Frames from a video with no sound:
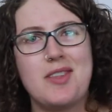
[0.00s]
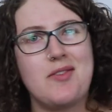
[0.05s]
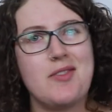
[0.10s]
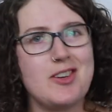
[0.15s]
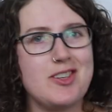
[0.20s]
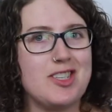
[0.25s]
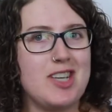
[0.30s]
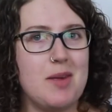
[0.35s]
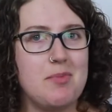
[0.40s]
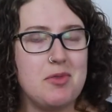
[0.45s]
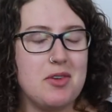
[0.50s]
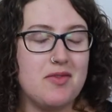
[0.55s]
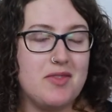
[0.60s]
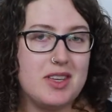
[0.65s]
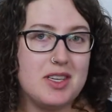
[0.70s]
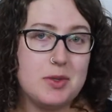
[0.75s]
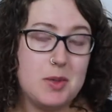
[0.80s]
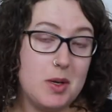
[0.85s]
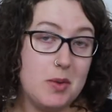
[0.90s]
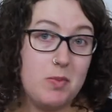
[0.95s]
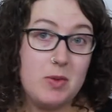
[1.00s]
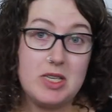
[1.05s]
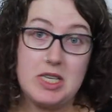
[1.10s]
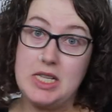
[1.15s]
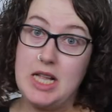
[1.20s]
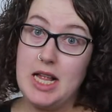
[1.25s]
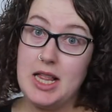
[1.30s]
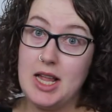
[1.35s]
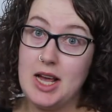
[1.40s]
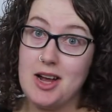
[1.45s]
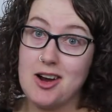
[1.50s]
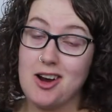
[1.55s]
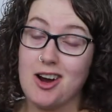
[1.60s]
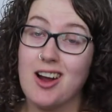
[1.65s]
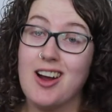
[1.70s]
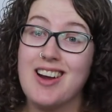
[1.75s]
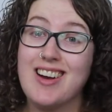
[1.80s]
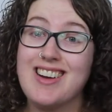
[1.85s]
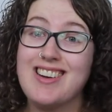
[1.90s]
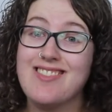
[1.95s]
First chapter of this one was a lot longer,
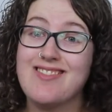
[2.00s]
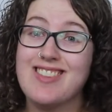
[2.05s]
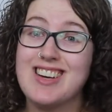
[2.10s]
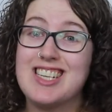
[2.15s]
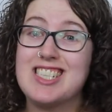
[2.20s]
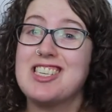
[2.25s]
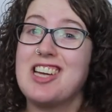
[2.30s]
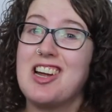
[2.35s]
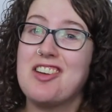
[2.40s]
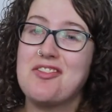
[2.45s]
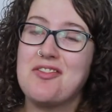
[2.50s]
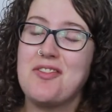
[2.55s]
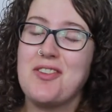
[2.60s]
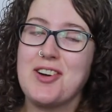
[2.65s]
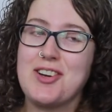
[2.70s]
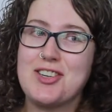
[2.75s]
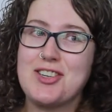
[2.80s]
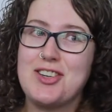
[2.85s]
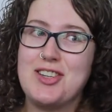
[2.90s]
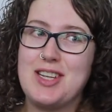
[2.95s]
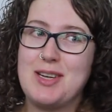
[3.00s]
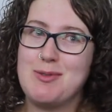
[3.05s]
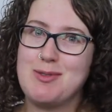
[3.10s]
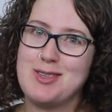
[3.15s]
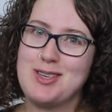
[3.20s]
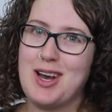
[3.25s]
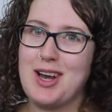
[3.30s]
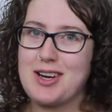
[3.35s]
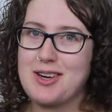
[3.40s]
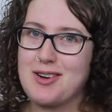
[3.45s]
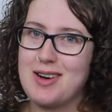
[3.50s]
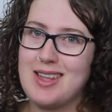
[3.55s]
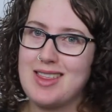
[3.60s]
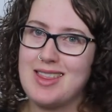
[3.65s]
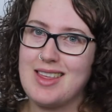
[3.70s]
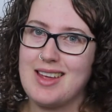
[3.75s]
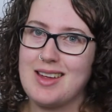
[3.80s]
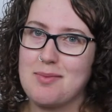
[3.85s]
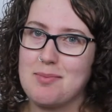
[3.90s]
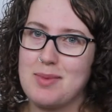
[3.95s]
which unfortunately was not a great
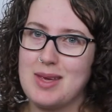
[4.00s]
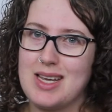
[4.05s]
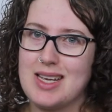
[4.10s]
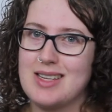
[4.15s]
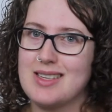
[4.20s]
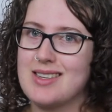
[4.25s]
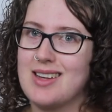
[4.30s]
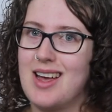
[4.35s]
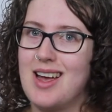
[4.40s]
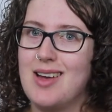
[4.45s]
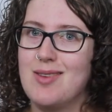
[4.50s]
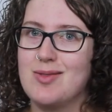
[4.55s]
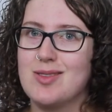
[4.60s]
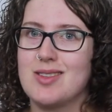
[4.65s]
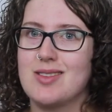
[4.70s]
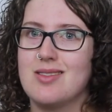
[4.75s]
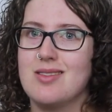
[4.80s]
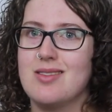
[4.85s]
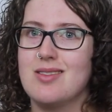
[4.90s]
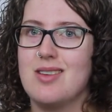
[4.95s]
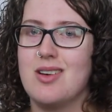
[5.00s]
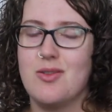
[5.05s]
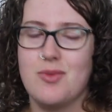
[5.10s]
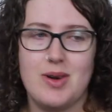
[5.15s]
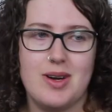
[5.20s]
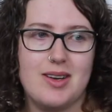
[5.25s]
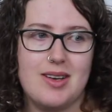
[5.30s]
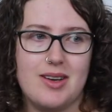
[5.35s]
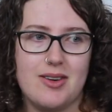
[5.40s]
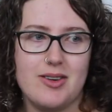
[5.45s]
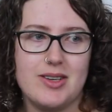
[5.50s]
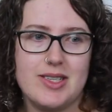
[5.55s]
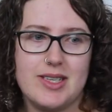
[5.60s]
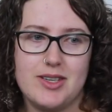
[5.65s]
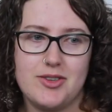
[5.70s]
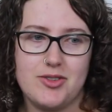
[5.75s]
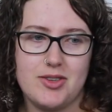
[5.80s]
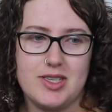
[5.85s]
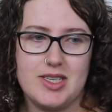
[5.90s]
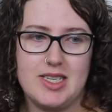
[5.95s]
thing because I was nowhere near as
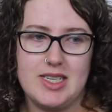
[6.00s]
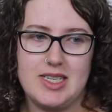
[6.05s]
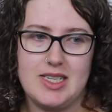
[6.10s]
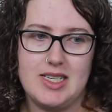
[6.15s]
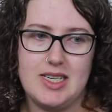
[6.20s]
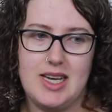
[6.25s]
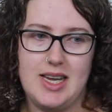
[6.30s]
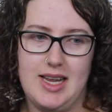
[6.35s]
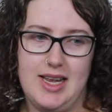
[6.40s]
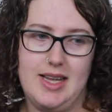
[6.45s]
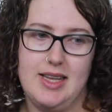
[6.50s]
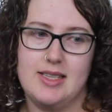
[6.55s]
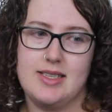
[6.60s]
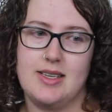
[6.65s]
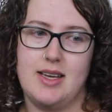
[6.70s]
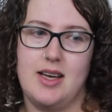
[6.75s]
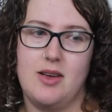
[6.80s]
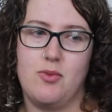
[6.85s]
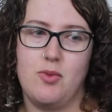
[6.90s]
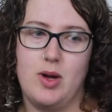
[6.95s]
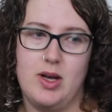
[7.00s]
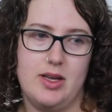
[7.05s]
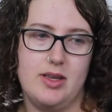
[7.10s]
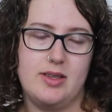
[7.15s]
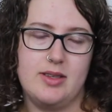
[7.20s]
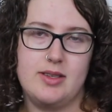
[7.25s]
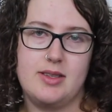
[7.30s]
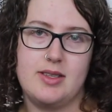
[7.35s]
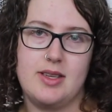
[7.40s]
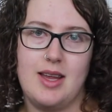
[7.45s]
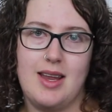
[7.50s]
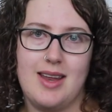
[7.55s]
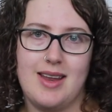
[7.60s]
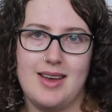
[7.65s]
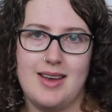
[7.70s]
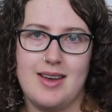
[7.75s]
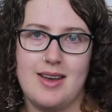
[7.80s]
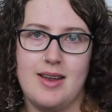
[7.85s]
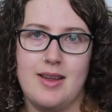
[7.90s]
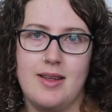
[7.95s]
interested as I was
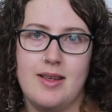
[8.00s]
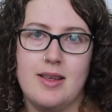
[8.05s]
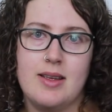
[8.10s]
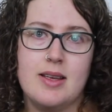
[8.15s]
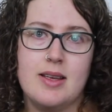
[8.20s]
in